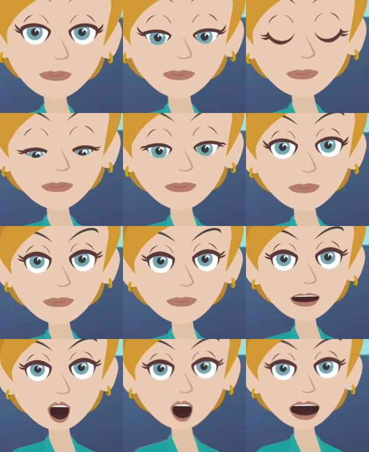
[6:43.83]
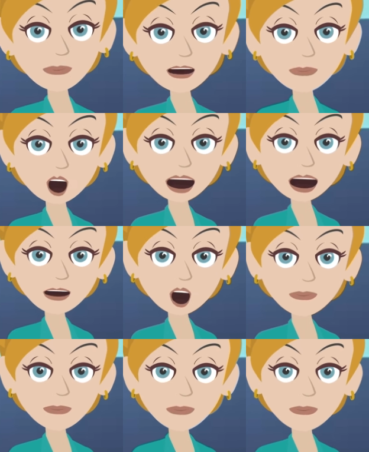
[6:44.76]
And once you accept
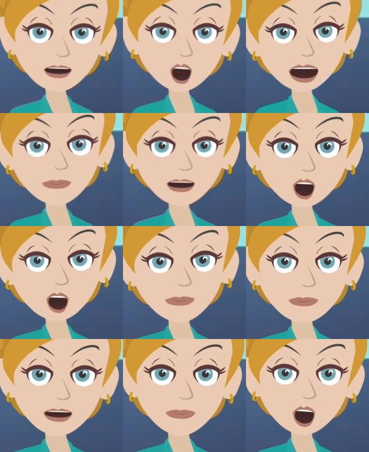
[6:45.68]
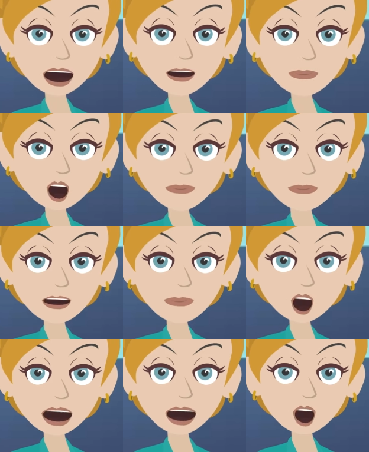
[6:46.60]
that, then you can just make up your
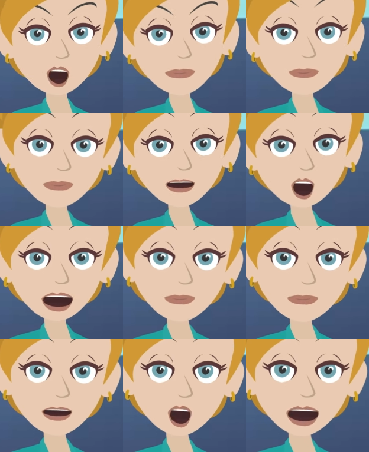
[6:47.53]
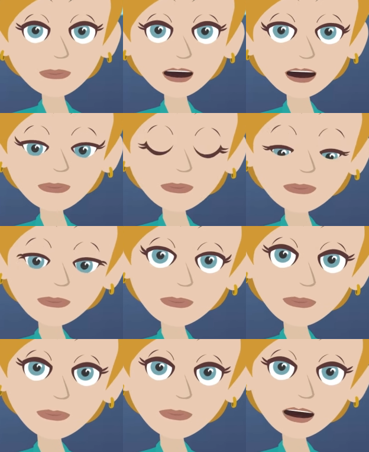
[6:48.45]
mind what you want relative to
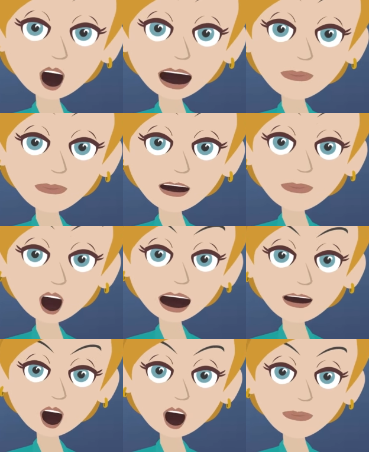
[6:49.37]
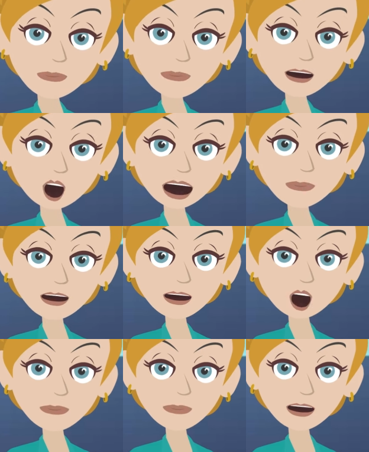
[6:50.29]
anything, make it your dominant
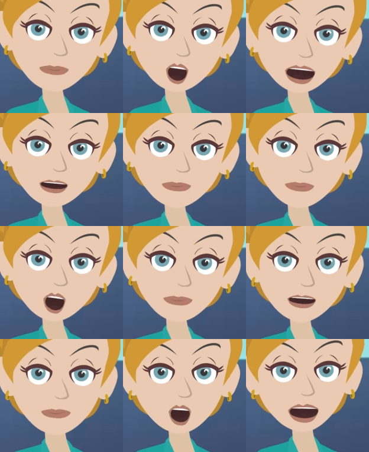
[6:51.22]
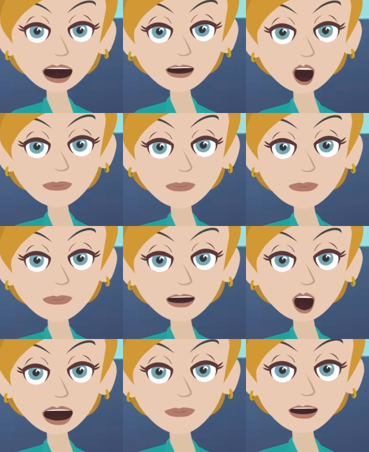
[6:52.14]
vibration, and we'll show you how to do in many
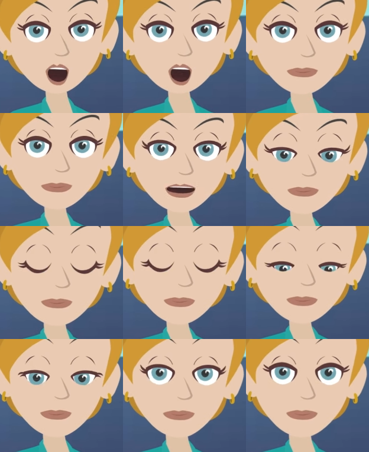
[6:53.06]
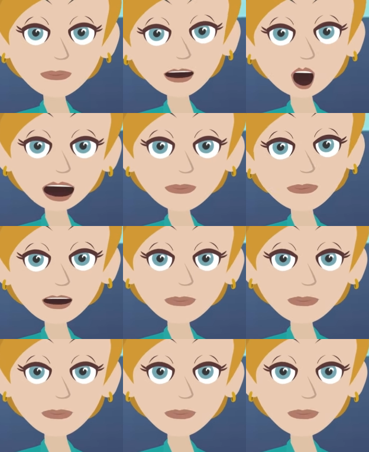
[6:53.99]
ways here today. We'll show you how to do that.